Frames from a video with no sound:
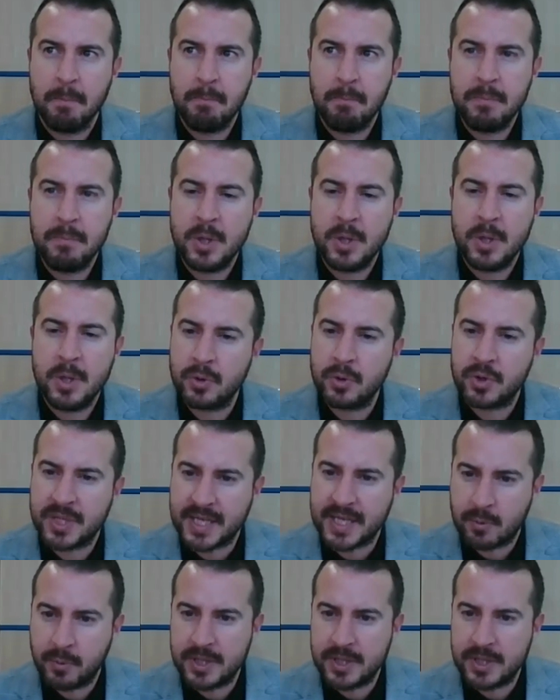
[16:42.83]

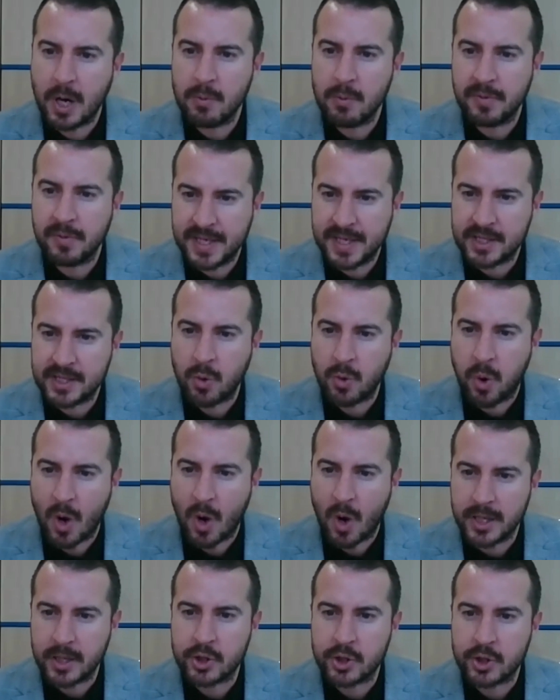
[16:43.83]
music we don't think is
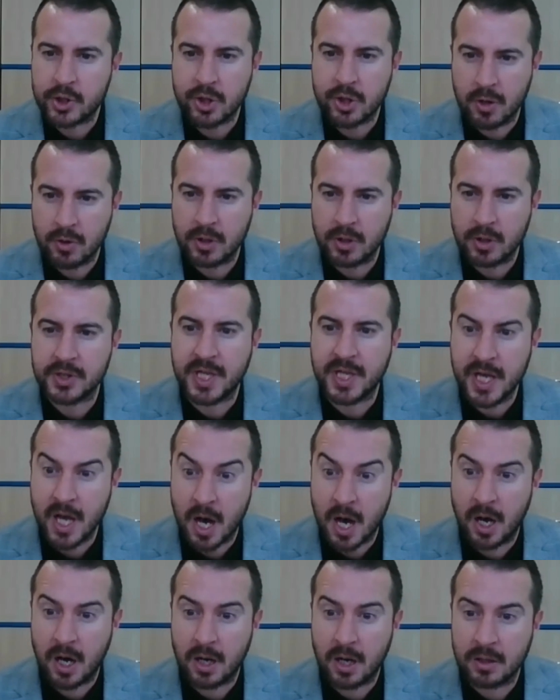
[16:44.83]
quite as strong as the
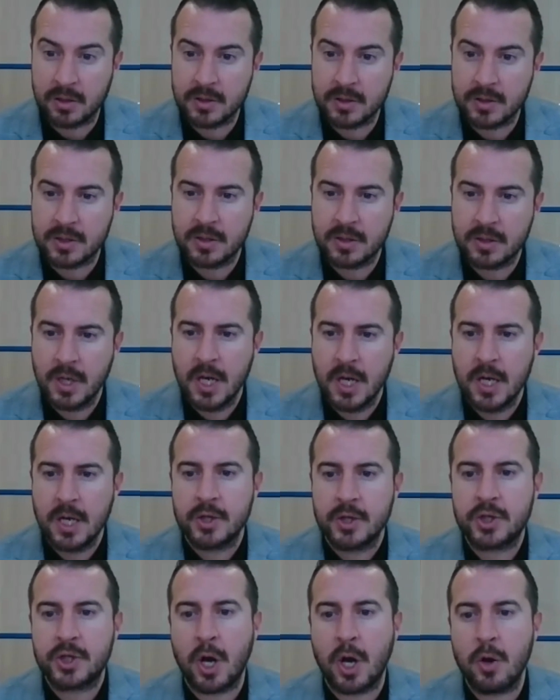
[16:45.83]
arts.
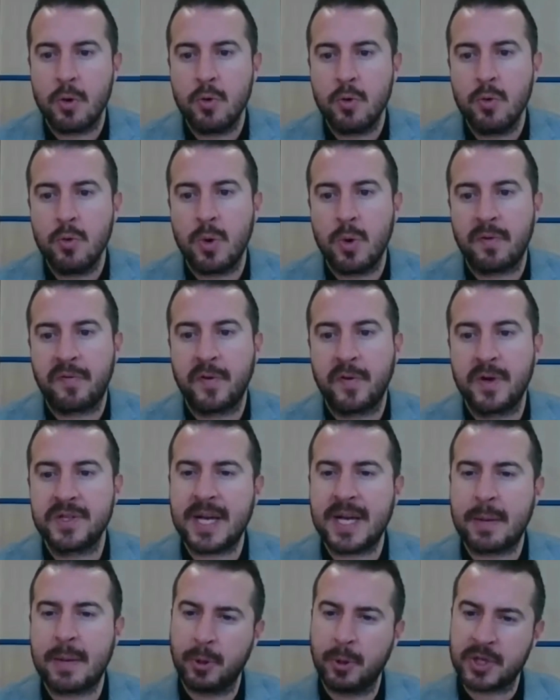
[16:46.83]
So, for
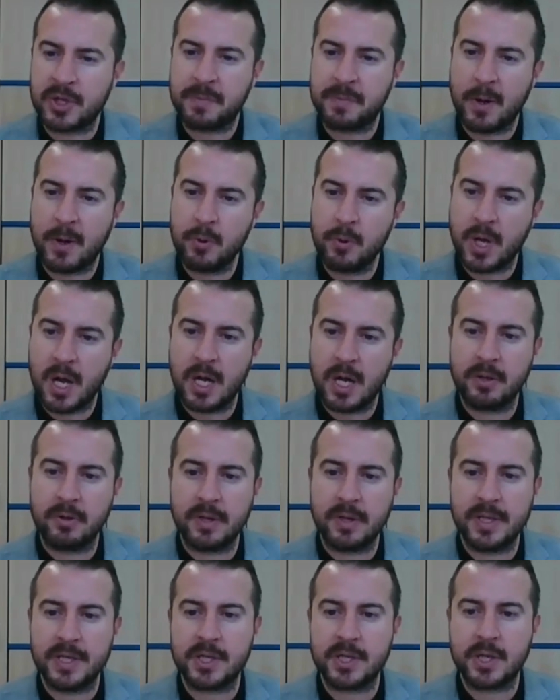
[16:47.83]
example, I spoke earlier
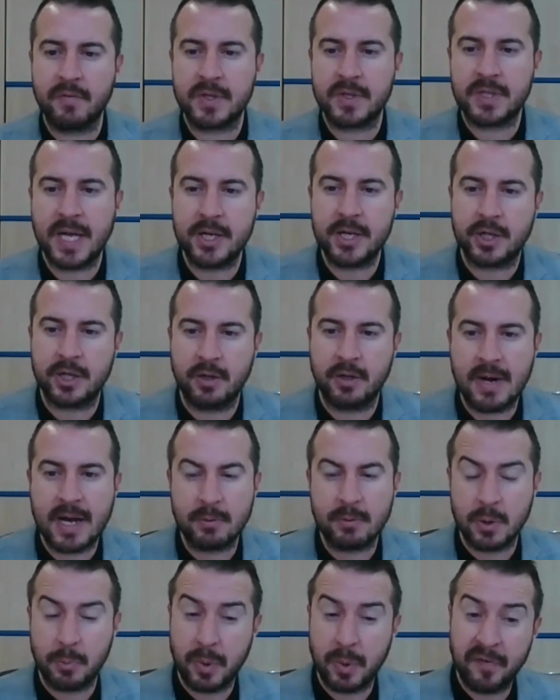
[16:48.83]
in this conversation
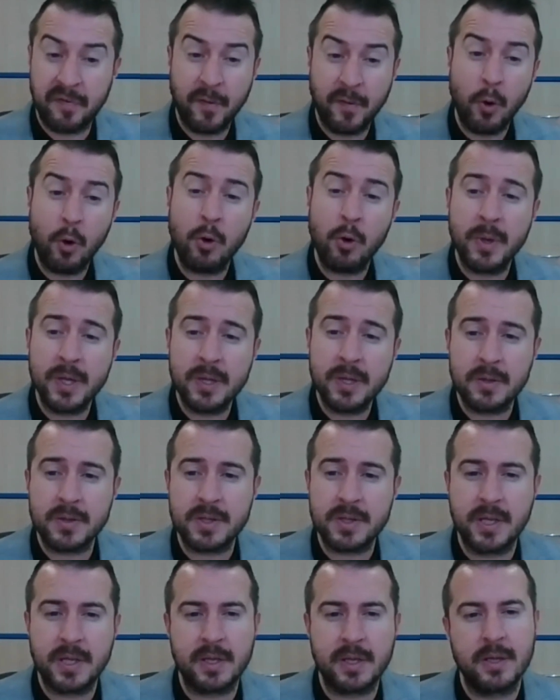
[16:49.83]
around a
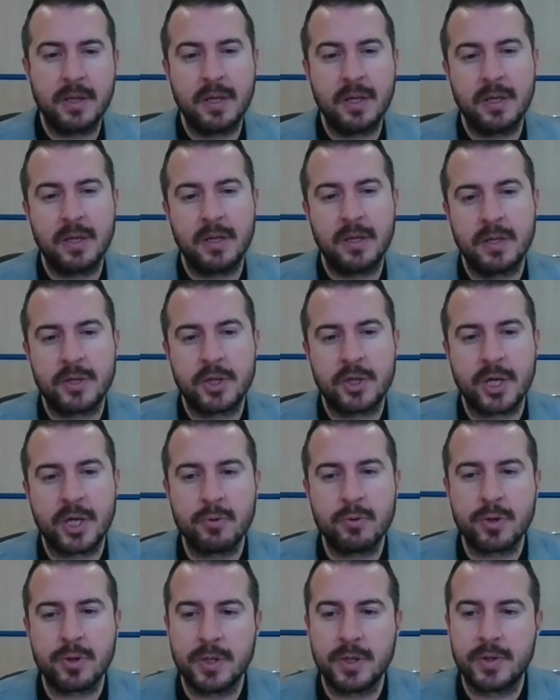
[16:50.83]
performance that
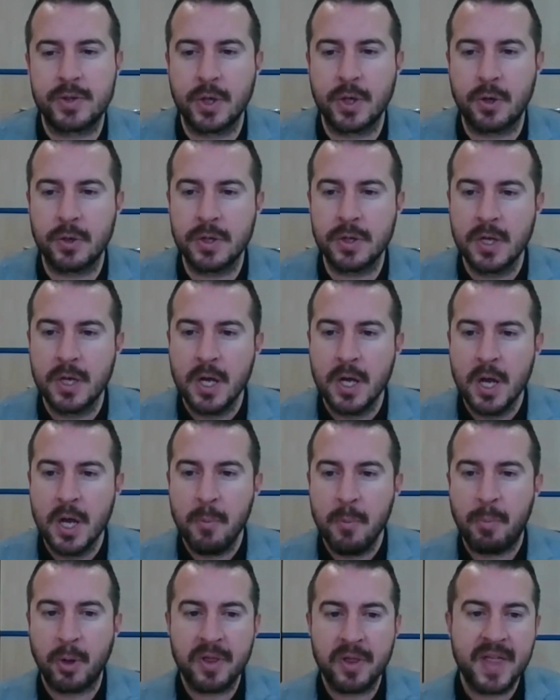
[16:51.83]
children had done,
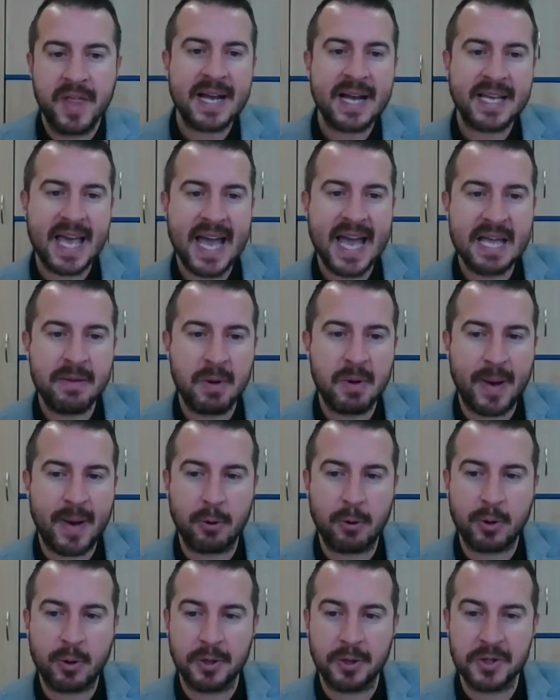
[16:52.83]
but that came
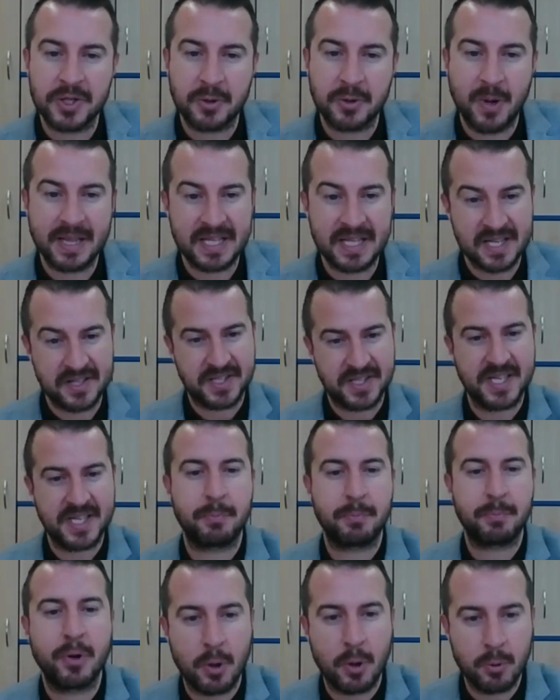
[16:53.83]
about consequently as this
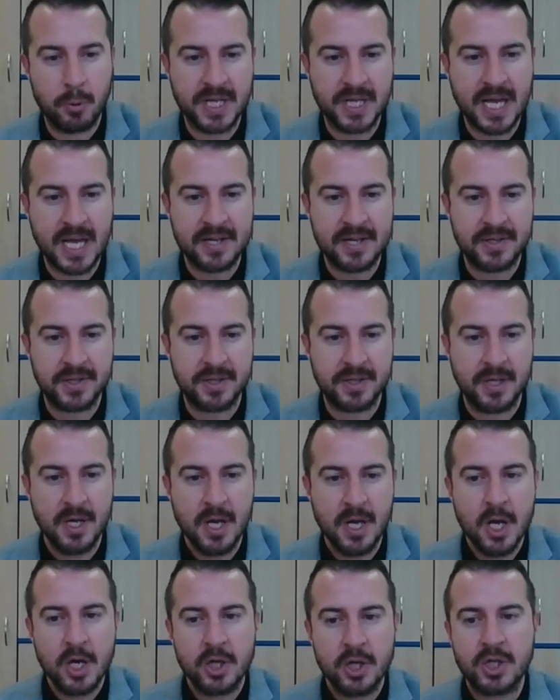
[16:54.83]
process.
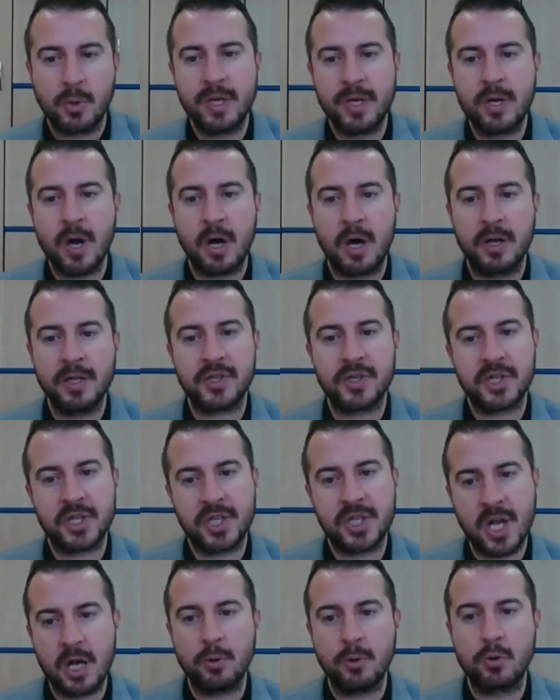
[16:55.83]
So we got an
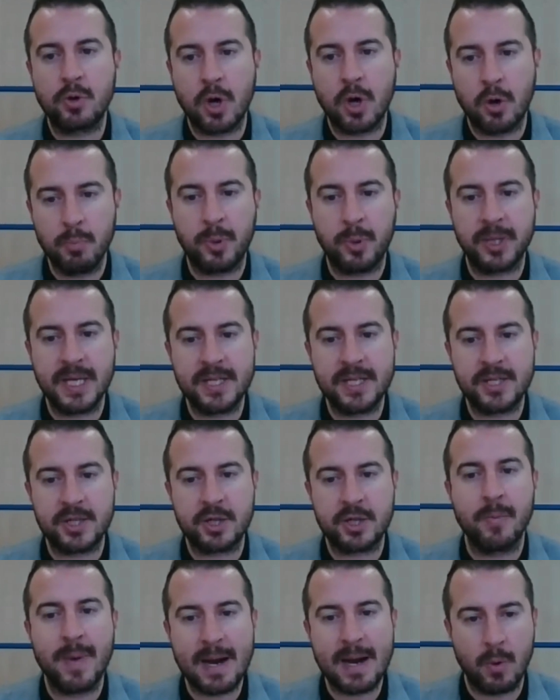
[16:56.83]
external company to
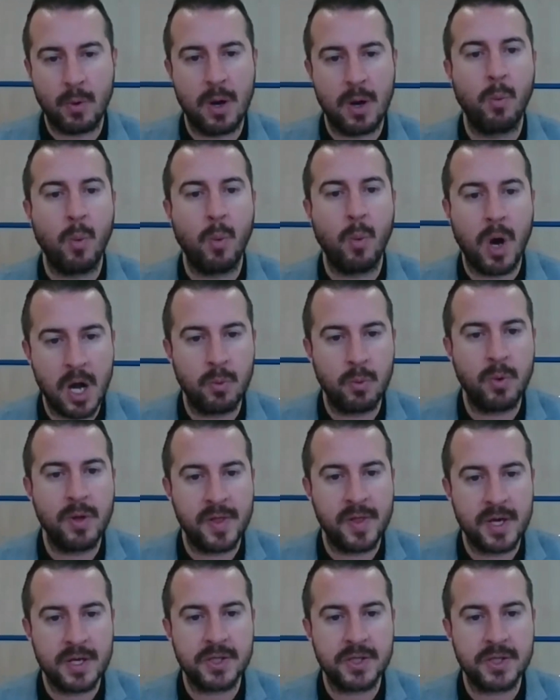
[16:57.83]
come out and work
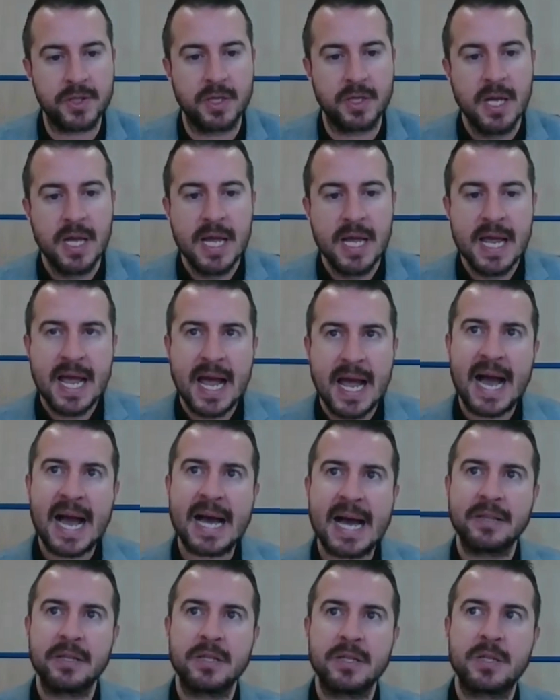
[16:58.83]
with us.
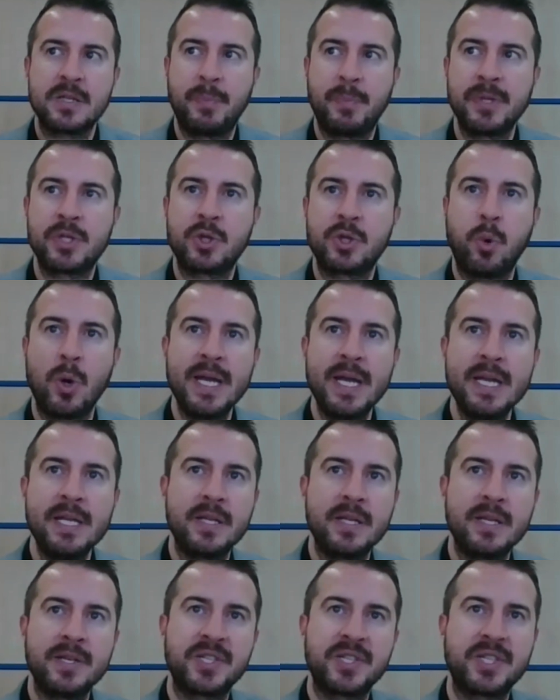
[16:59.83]
And
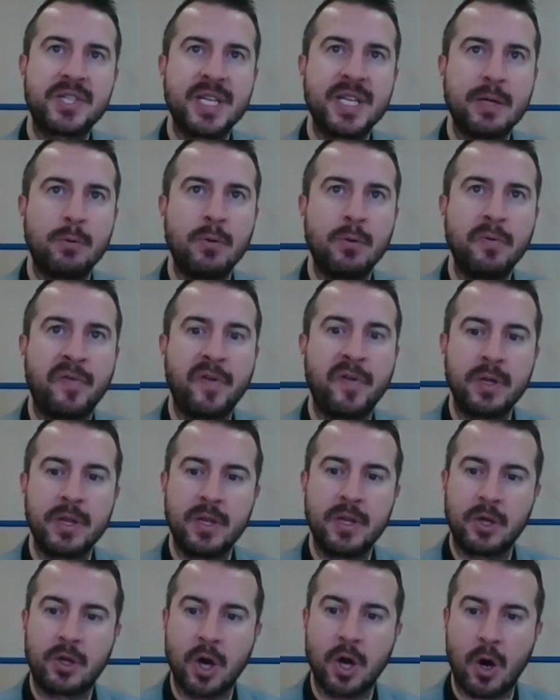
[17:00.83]
between the silver
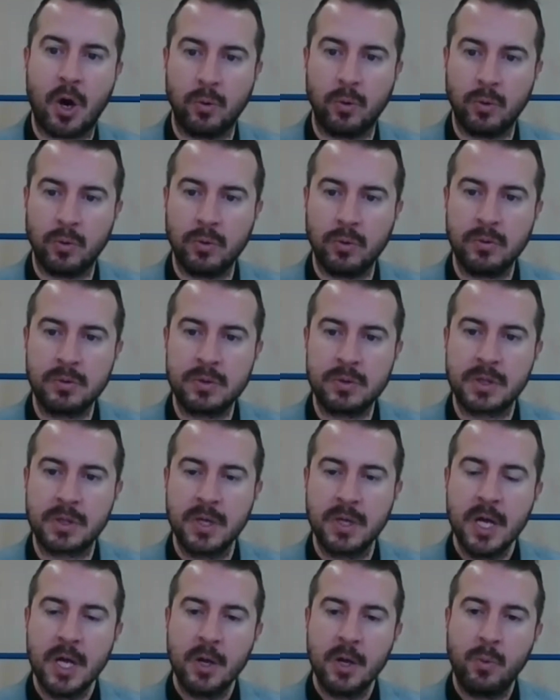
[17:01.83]
and the gold,
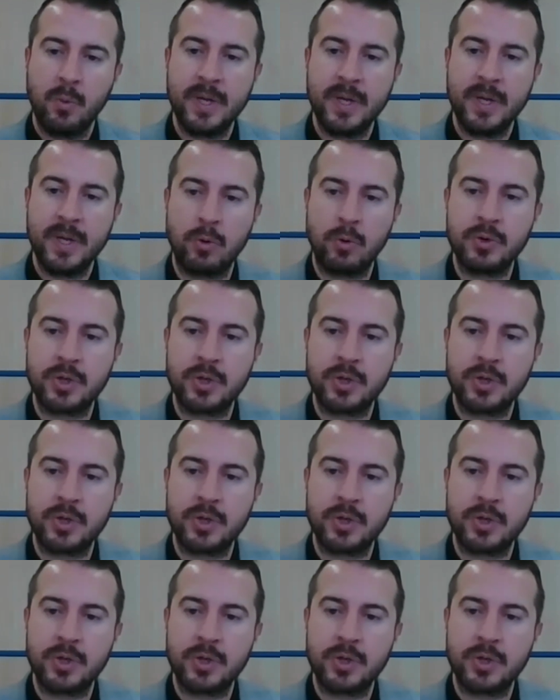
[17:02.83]
we'd